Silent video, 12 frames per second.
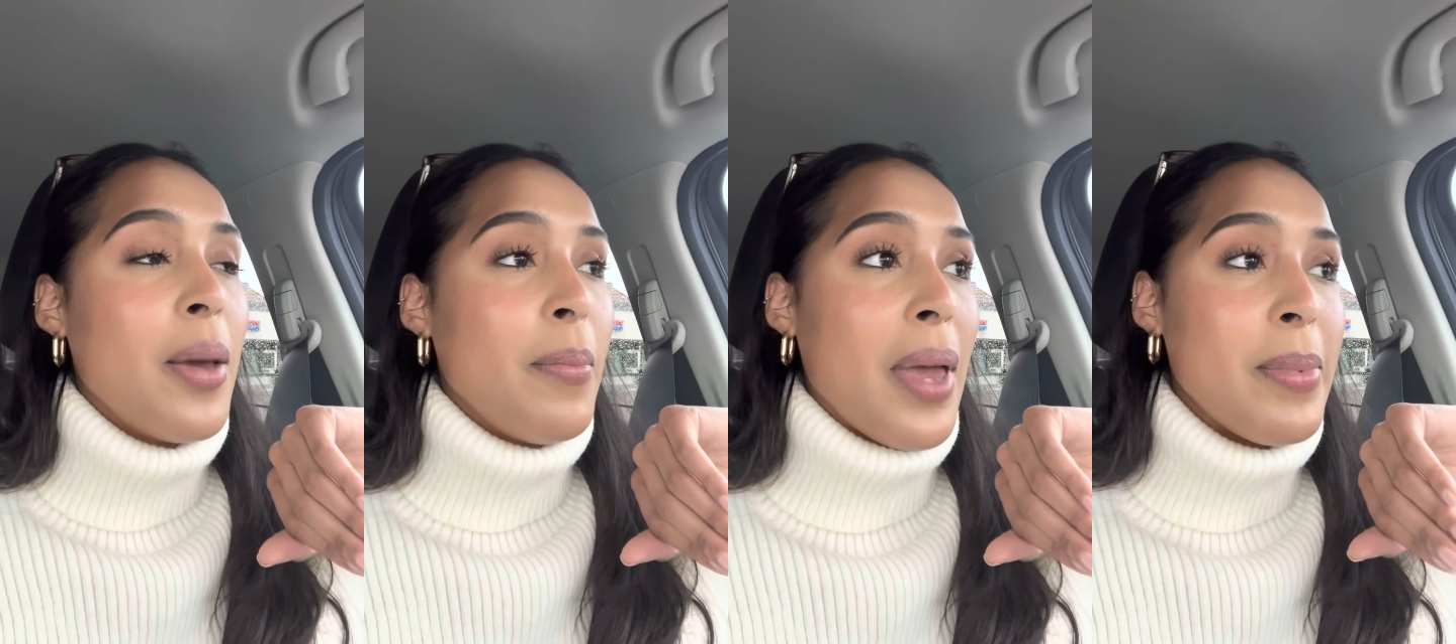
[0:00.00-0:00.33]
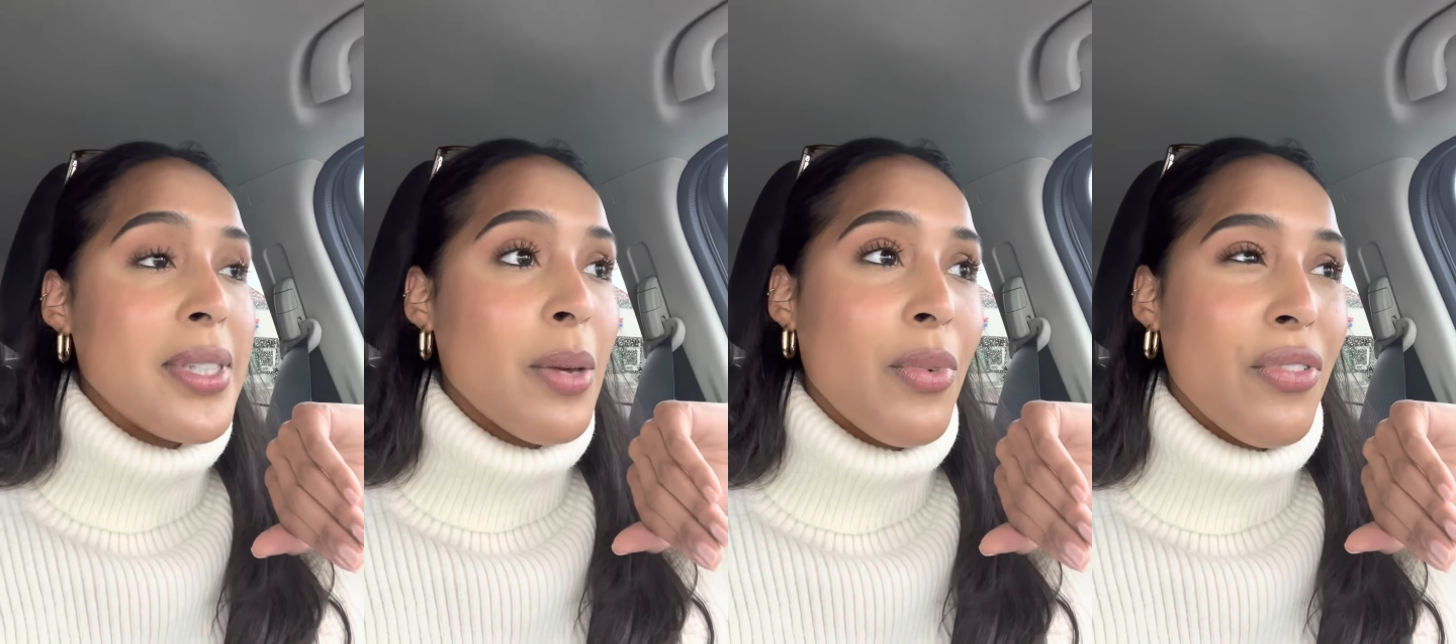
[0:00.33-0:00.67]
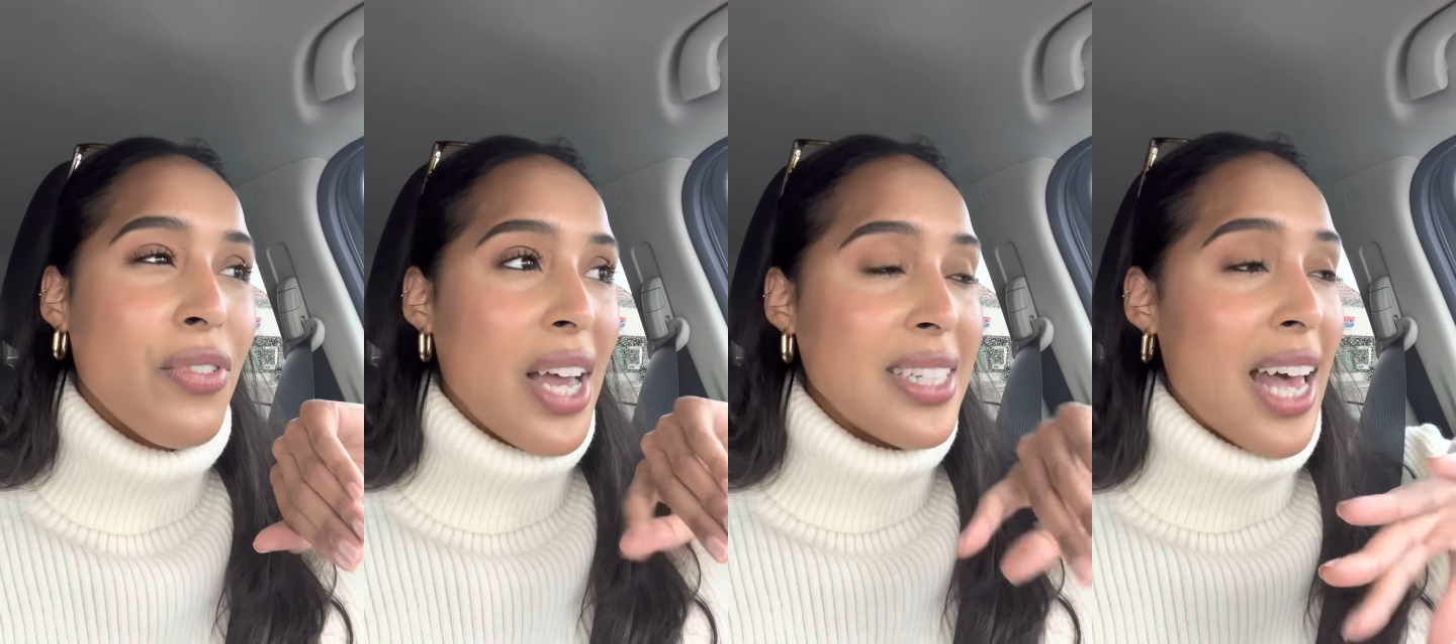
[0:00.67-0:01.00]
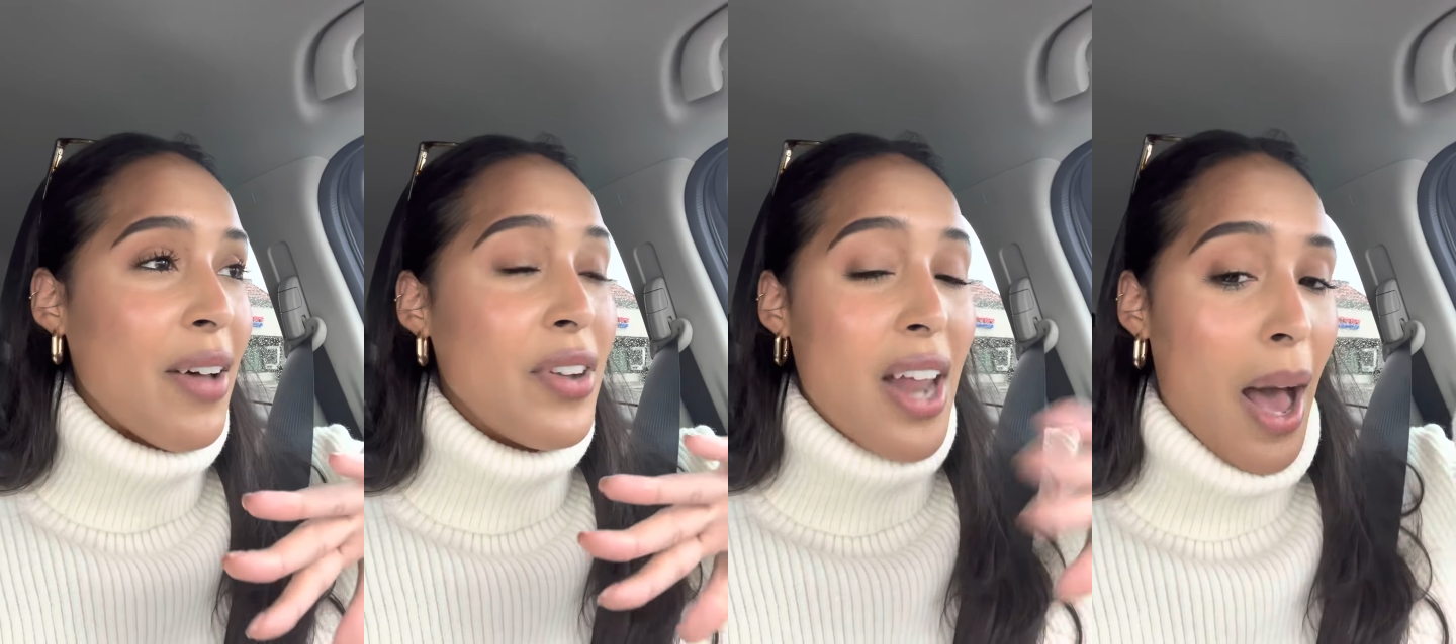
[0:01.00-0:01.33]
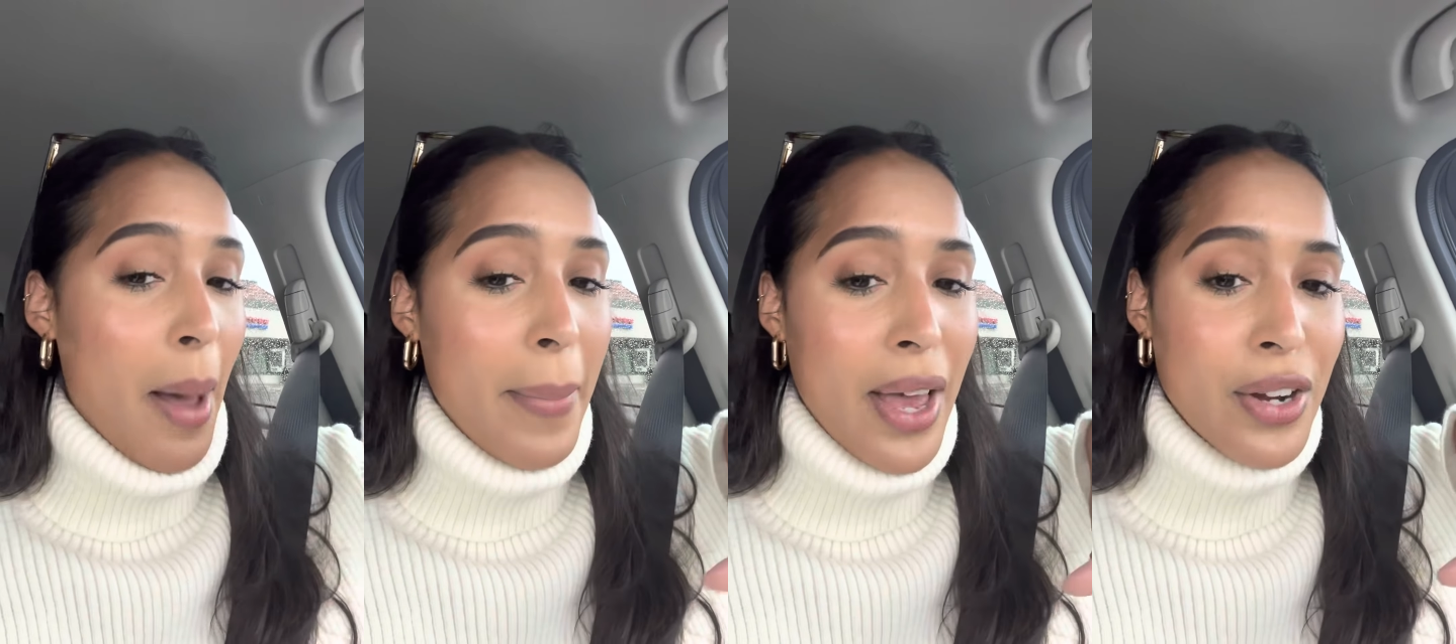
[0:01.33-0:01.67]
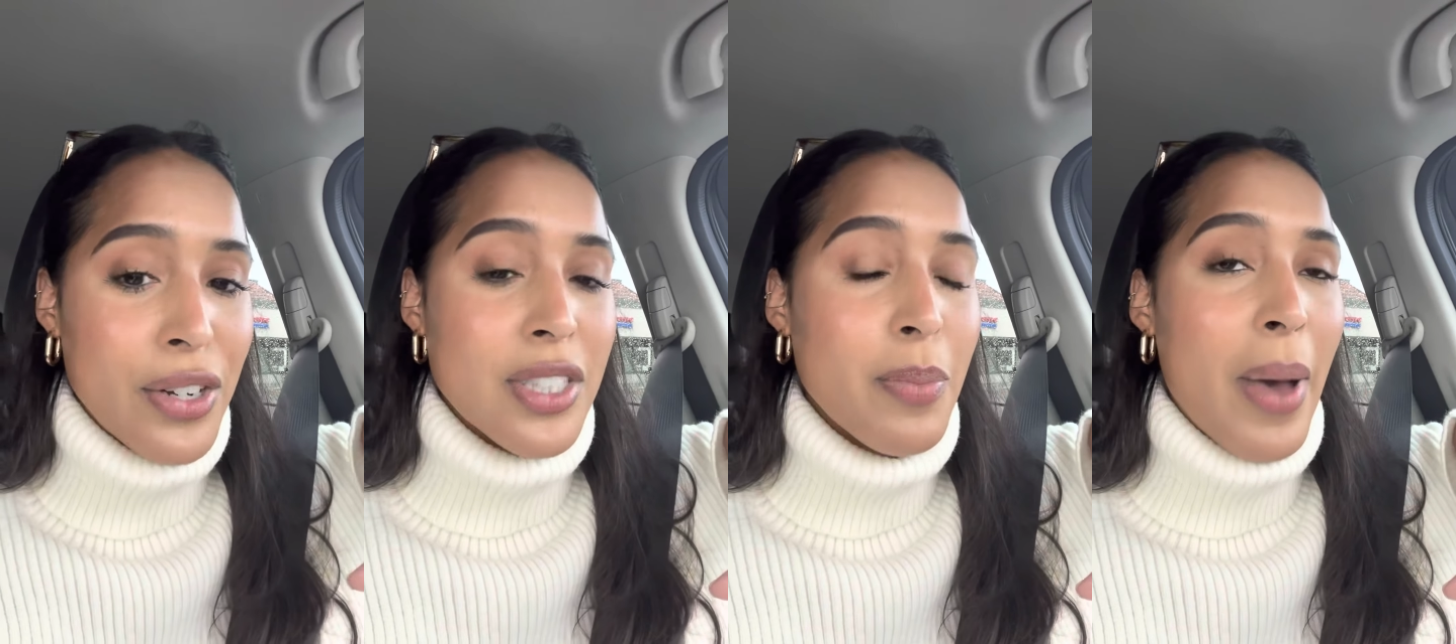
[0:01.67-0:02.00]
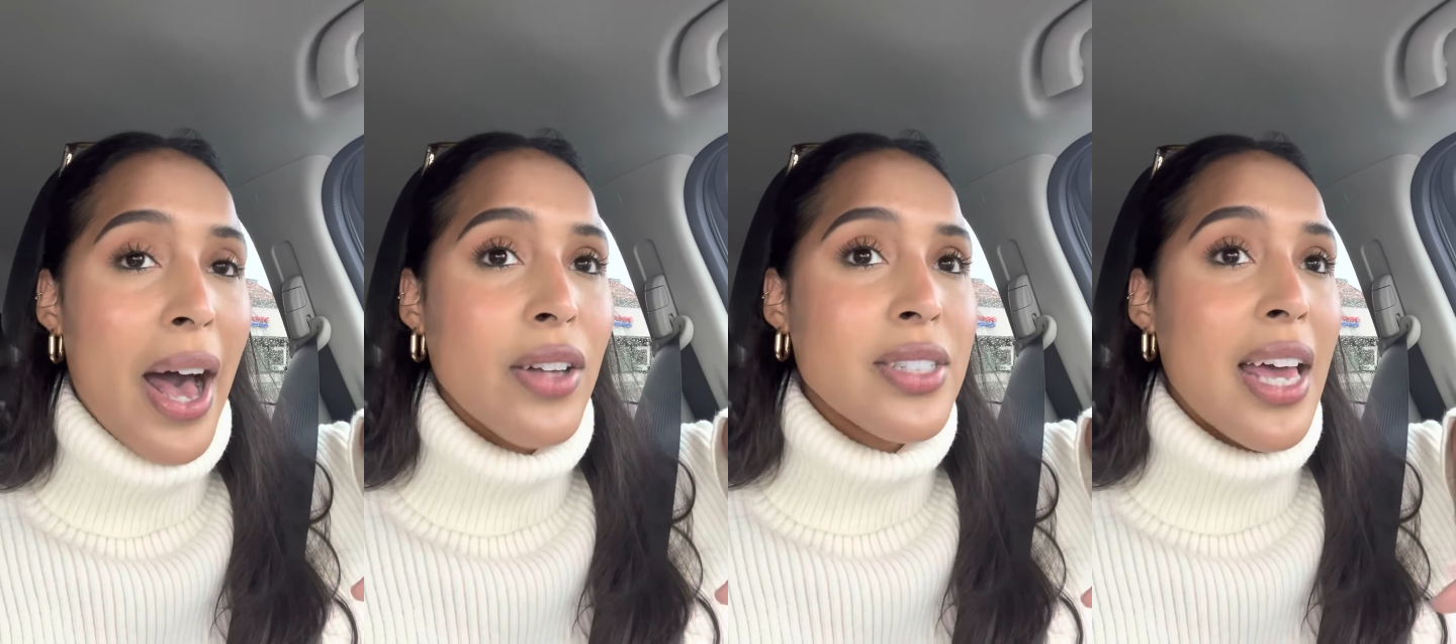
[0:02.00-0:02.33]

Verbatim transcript: Maybe some of you guys have not met your spouse.